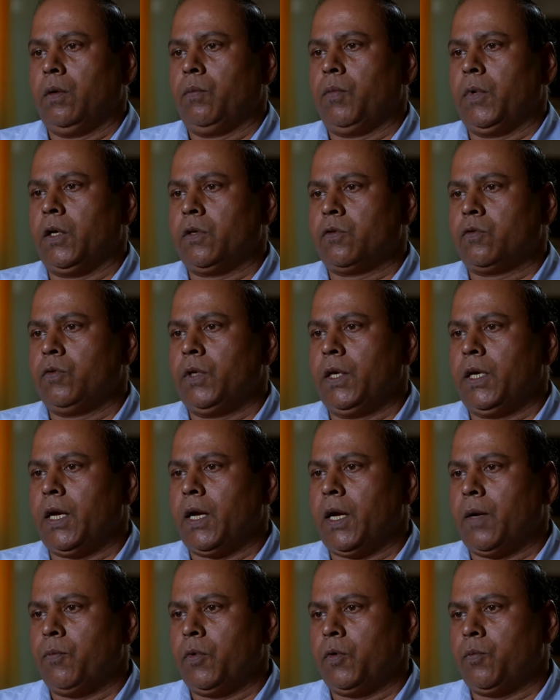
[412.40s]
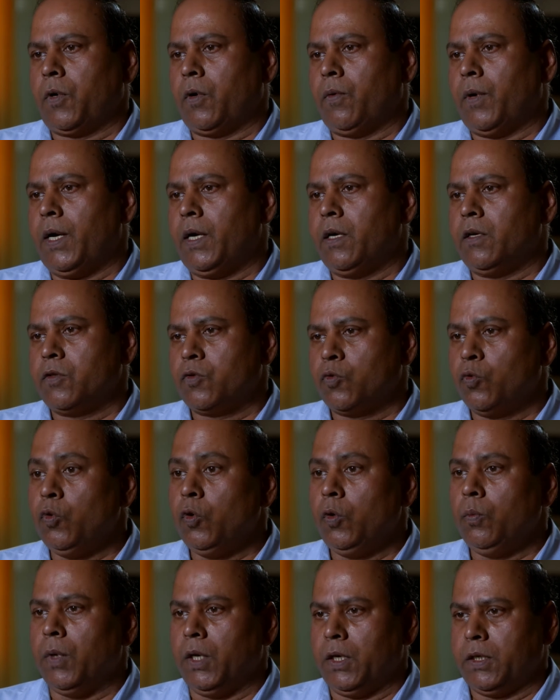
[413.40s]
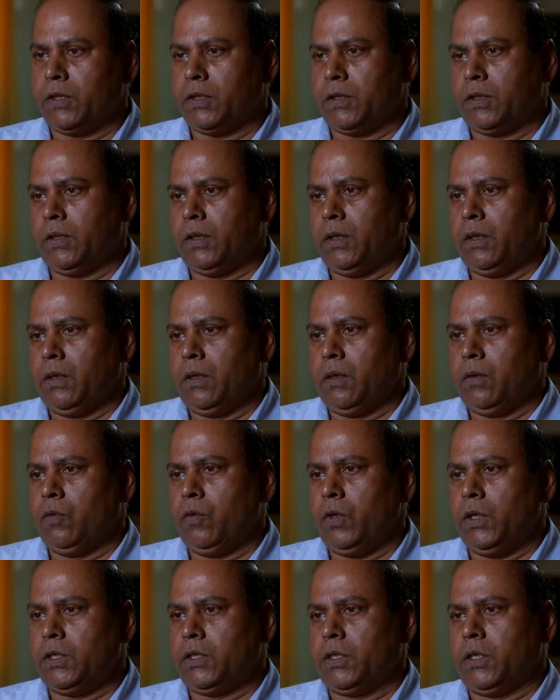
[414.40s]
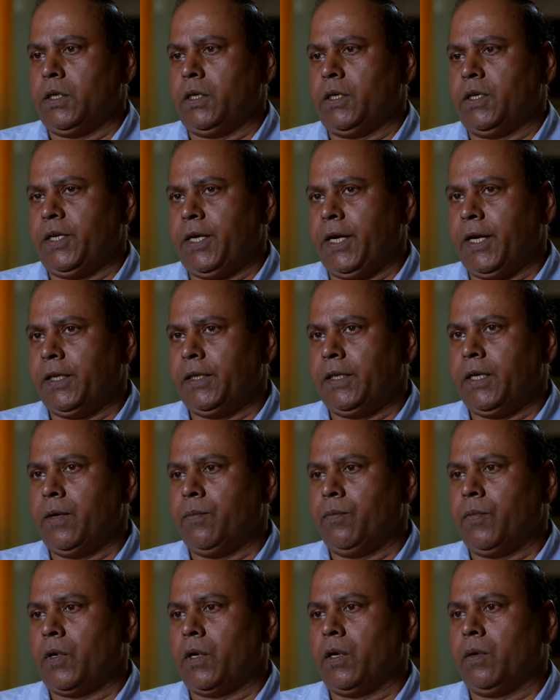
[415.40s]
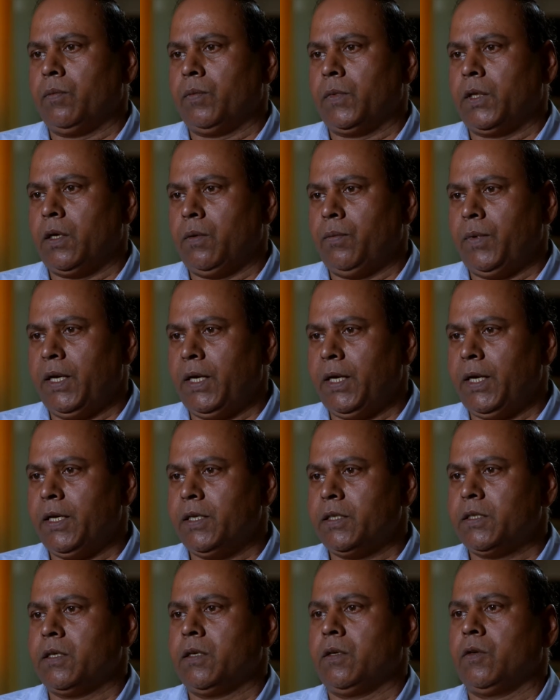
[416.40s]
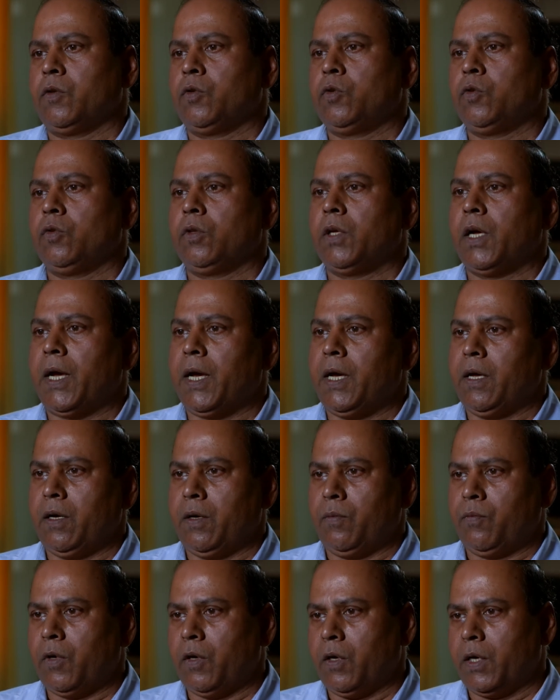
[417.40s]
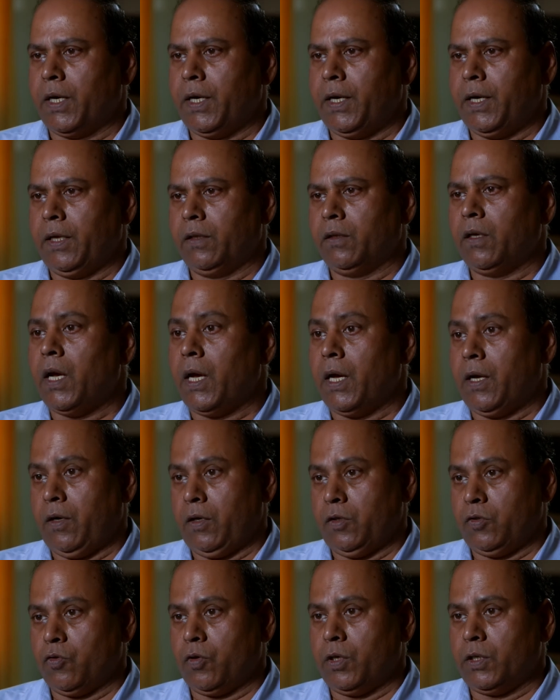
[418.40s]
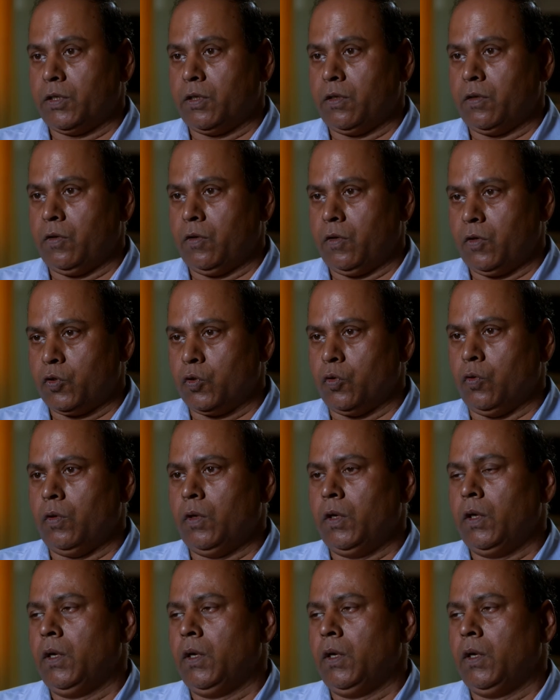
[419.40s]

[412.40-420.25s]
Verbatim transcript: Plus, we have provide a school bus which take them from the village to the higher, for getting the higher education also.